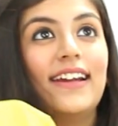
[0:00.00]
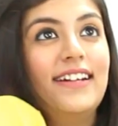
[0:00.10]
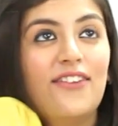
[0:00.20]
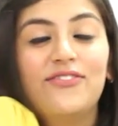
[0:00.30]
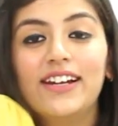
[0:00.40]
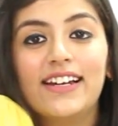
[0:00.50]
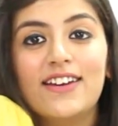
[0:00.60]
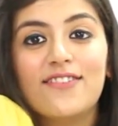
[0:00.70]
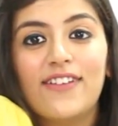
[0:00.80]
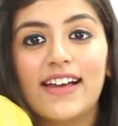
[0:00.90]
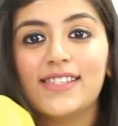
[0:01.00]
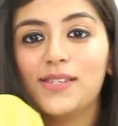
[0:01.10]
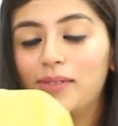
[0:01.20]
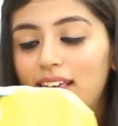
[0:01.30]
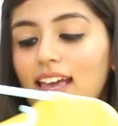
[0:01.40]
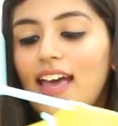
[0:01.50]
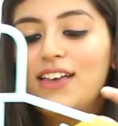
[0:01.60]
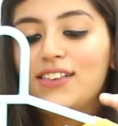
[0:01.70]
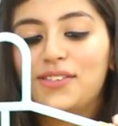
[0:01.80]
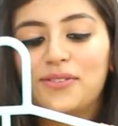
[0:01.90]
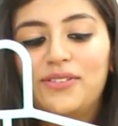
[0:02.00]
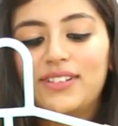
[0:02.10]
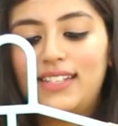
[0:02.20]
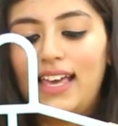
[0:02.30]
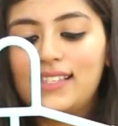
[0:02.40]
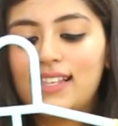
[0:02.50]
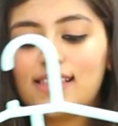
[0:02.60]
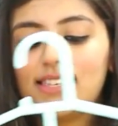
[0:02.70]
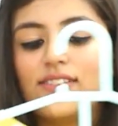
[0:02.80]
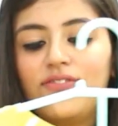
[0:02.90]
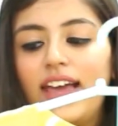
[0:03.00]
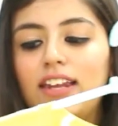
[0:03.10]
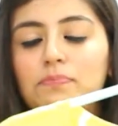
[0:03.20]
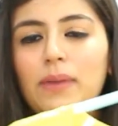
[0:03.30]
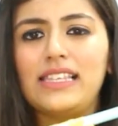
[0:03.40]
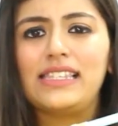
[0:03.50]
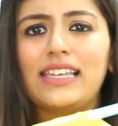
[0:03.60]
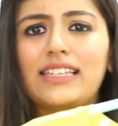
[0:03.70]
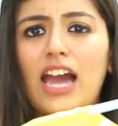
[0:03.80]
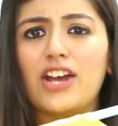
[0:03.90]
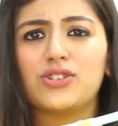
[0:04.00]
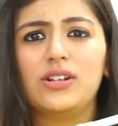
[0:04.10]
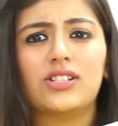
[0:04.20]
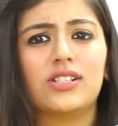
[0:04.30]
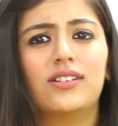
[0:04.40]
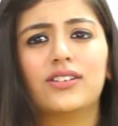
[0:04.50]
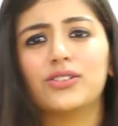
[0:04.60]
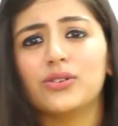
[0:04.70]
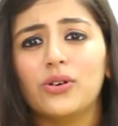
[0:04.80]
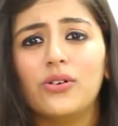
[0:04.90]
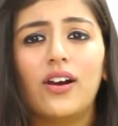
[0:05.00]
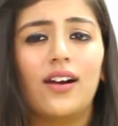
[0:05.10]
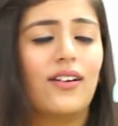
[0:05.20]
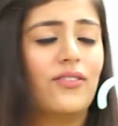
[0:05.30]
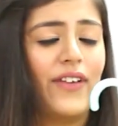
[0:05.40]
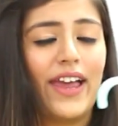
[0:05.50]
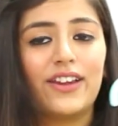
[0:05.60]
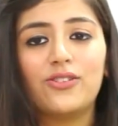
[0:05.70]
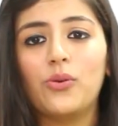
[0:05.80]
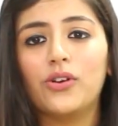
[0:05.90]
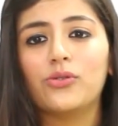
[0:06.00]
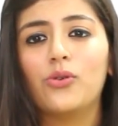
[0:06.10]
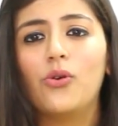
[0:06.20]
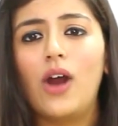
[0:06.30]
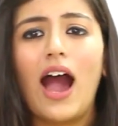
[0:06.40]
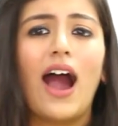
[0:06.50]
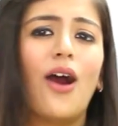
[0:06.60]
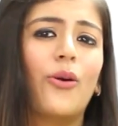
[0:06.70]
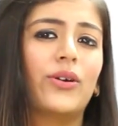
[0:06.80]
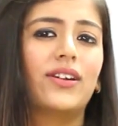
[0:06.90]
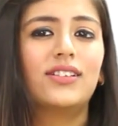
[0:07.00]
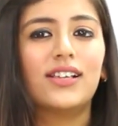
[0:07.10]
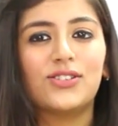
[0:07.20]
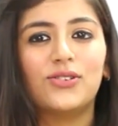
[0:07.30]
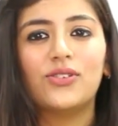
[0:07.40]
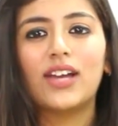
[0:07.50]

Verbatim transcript: definitely defines me so yes this is a very basic casual shirt you know uh, where you want to go out just you know